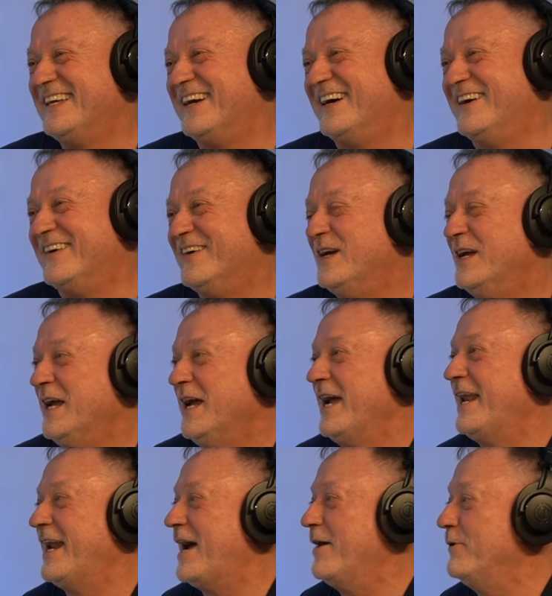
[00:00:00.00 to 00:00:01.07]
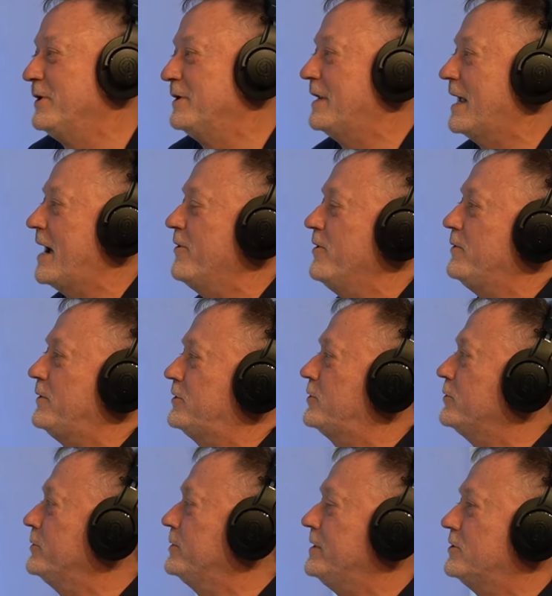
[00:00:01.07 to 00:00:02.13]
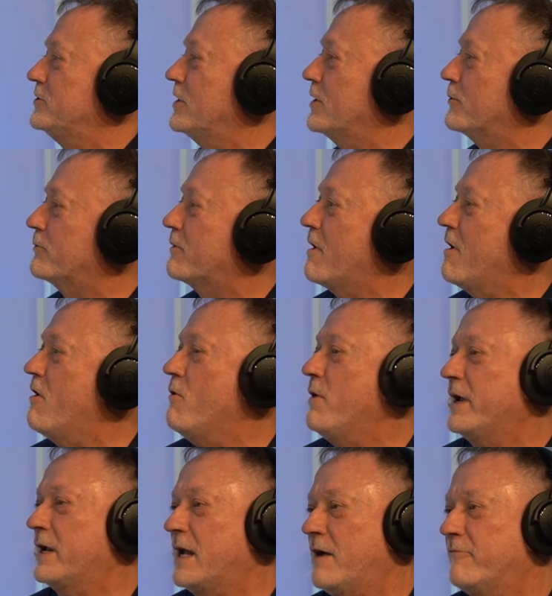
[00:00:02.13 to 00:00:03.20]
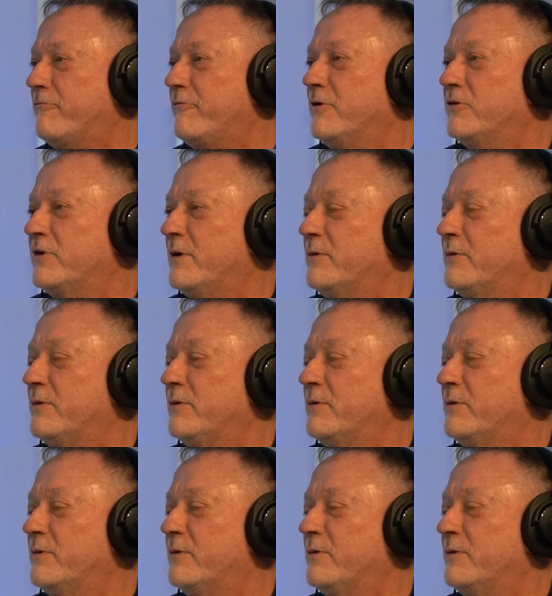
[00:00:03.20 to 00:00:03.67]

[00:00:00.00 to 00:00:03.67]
you know, right. And I would, I would do these heroic efforts.